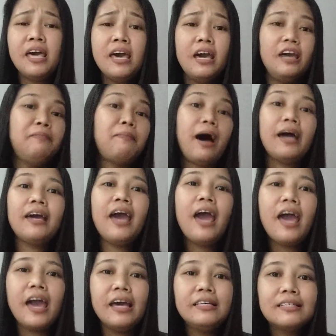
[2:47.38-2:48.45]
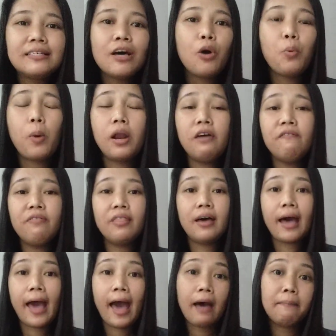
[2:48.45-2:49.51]
in my case, one of the
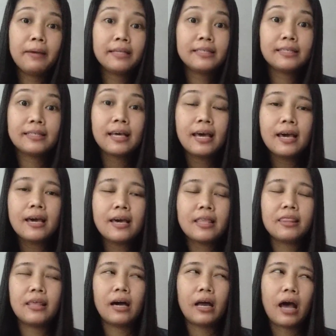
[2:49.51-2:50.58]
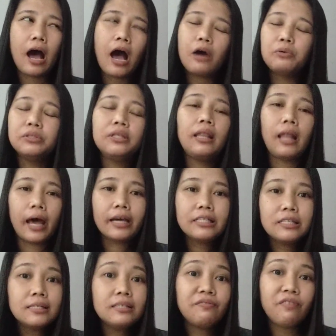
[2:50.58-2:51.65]
habits that I would like
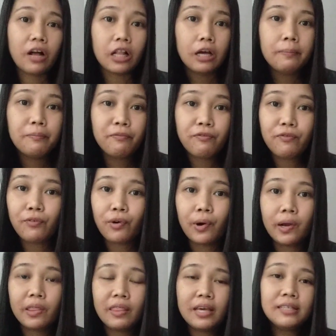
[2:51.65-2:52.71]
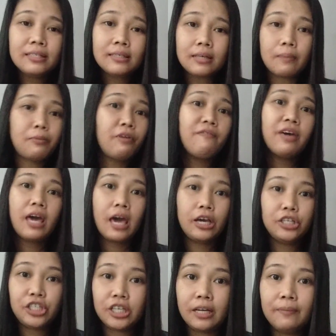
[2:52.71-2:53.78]
to develop for this summer
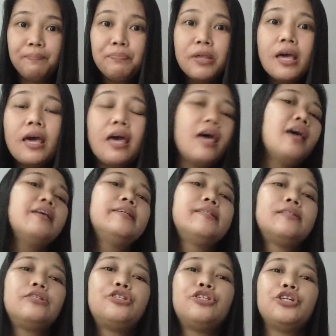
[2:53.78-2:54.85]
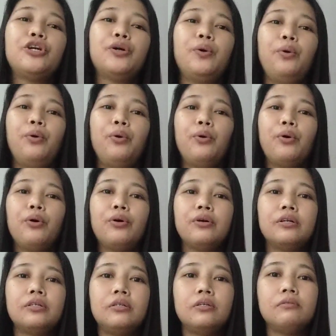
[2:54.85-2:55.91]
vacation is to
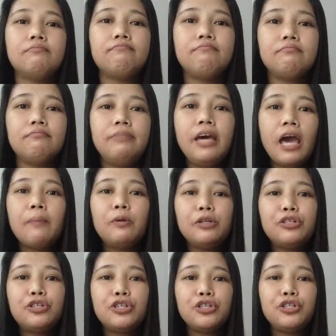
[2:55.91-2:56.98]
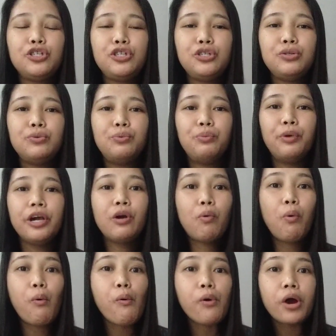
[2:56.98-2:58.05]
be able to
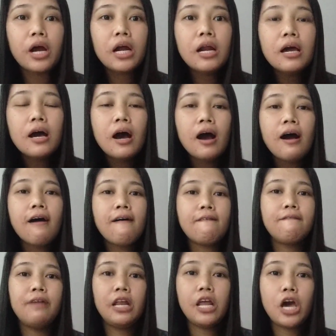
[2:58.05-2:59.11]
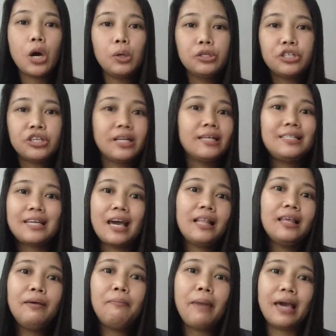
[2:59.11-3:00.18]
record videos on a
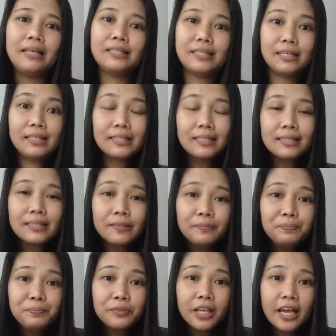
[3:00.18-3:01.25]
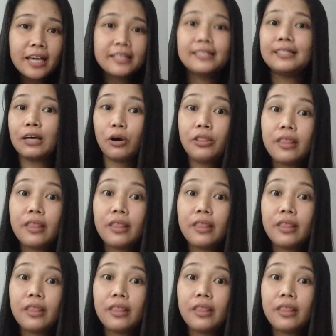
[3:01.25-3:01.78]
daily basis so